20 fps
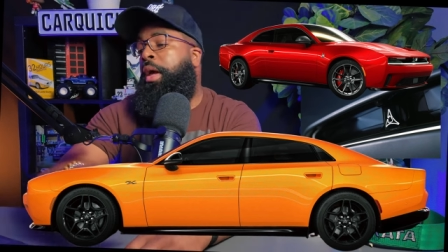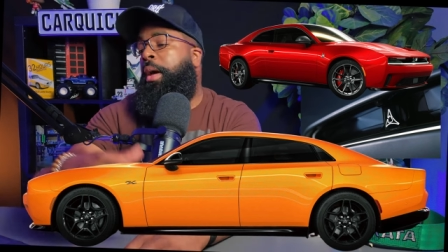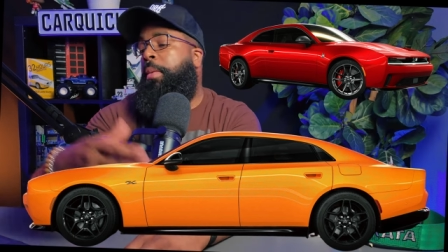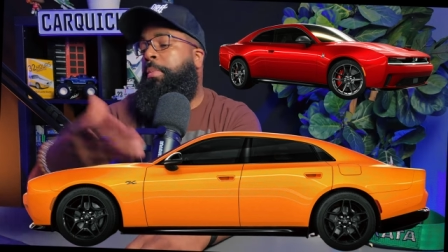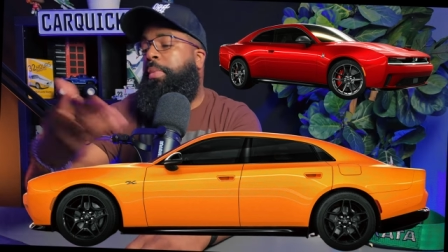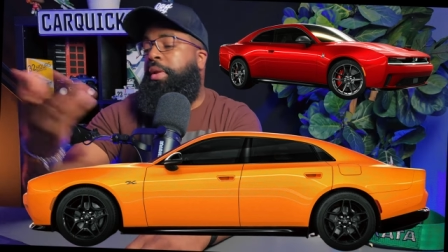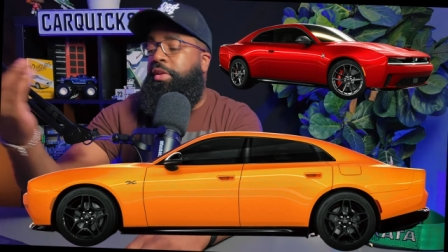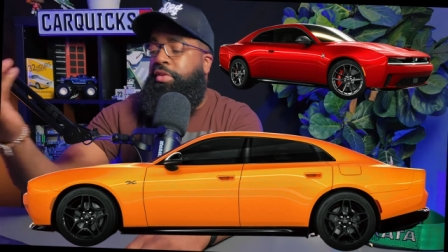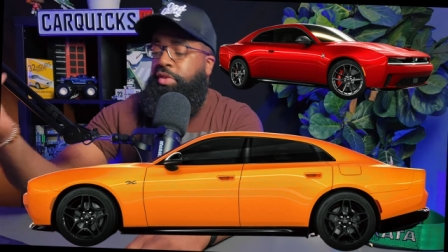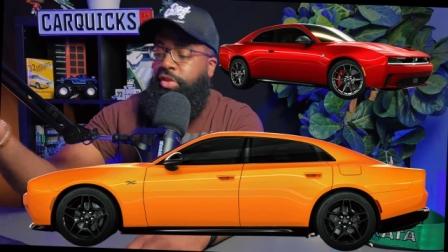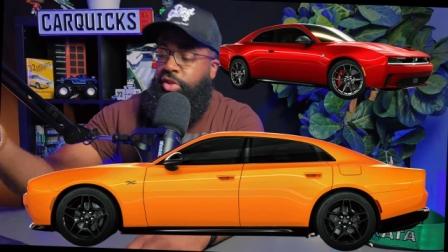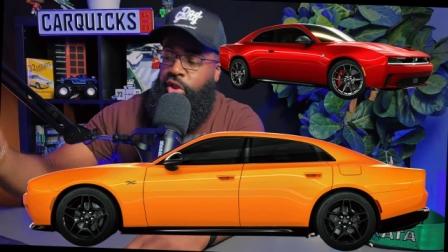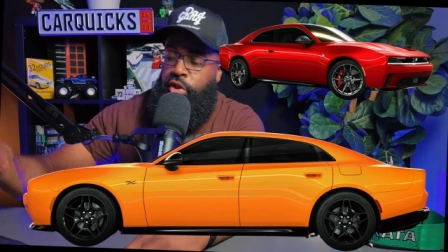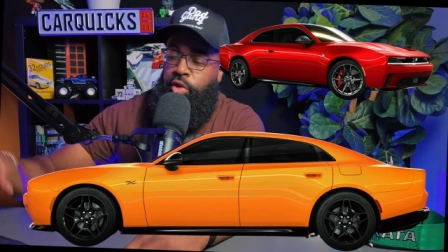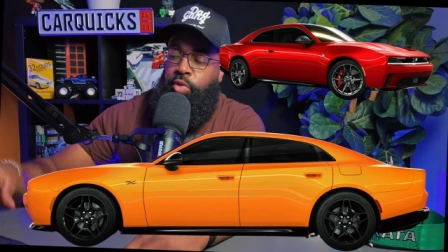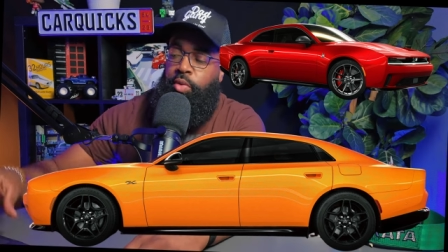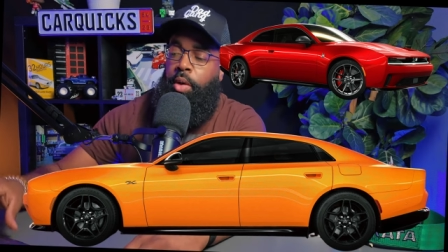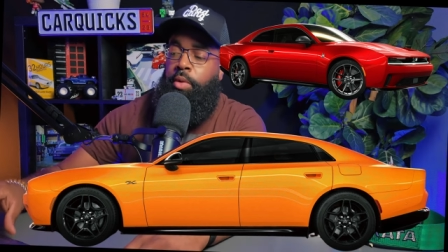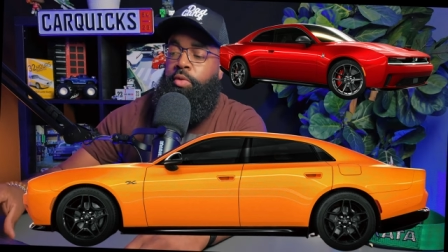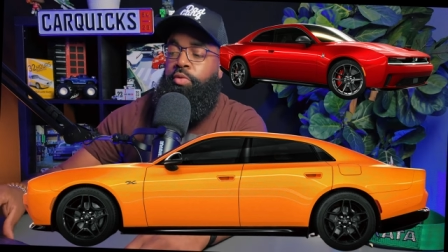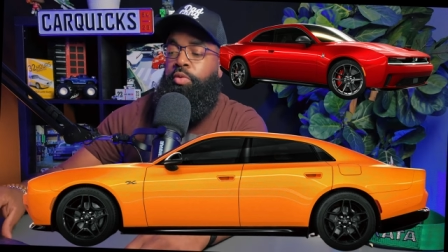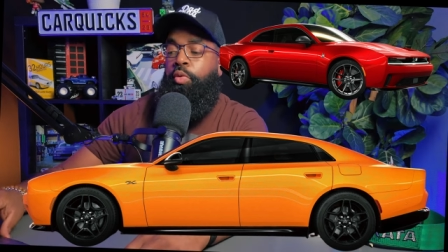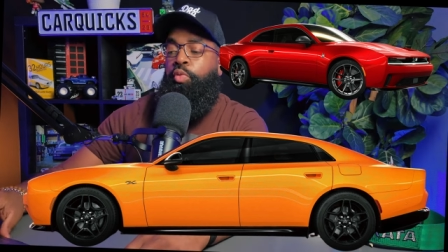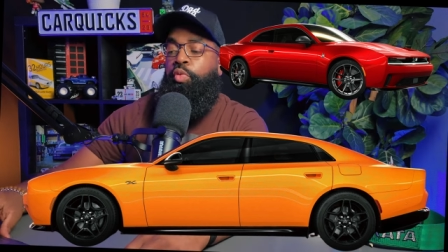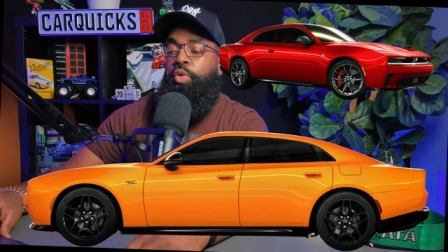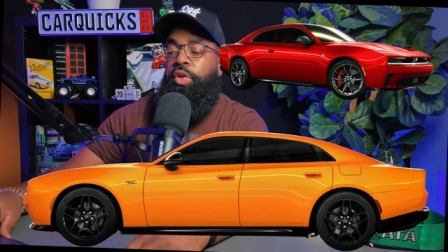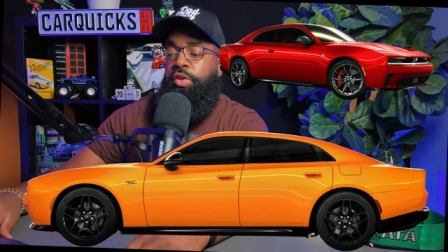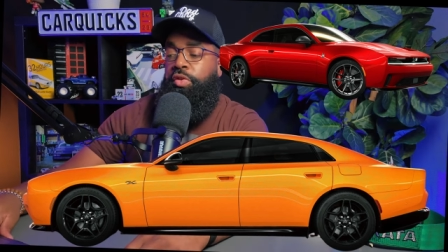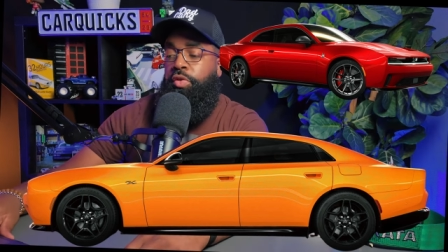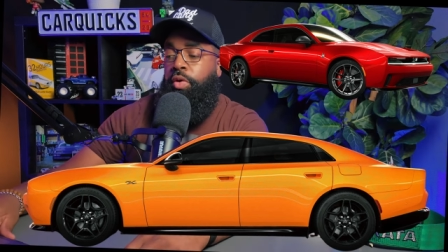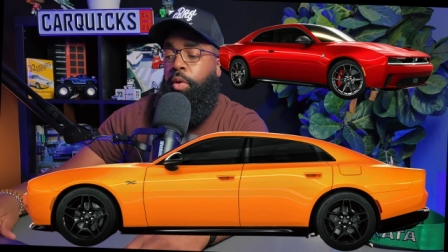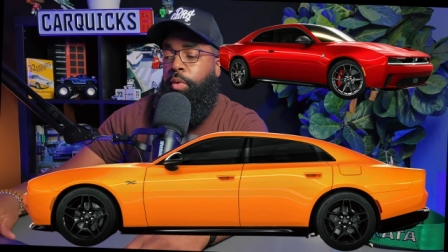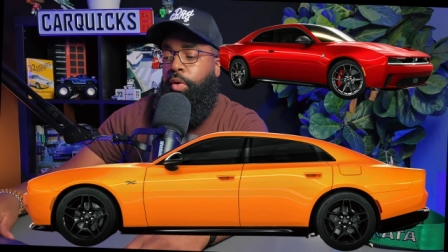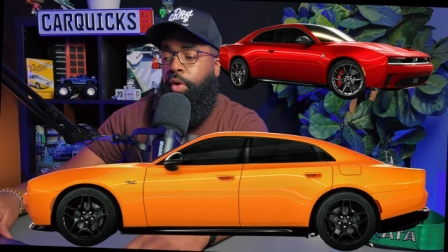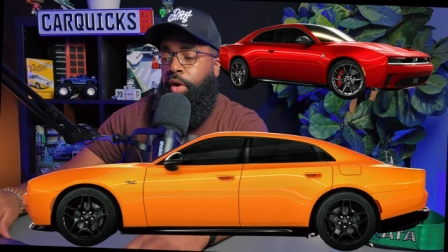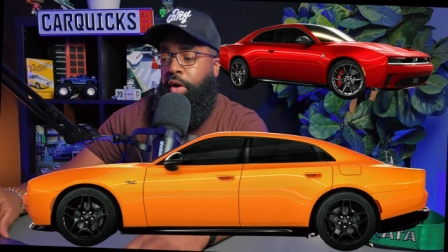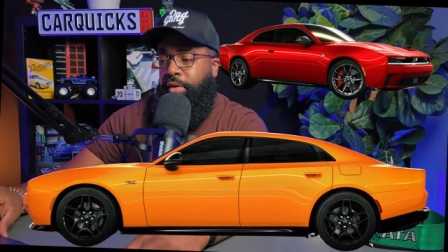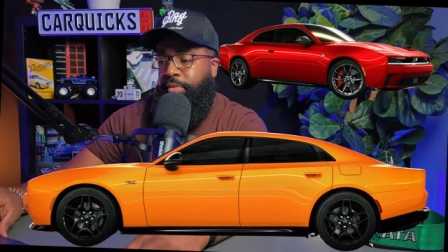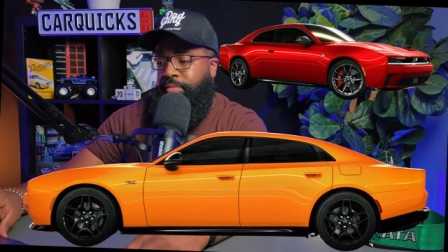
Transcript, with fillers: But let's continue on with what really is going on.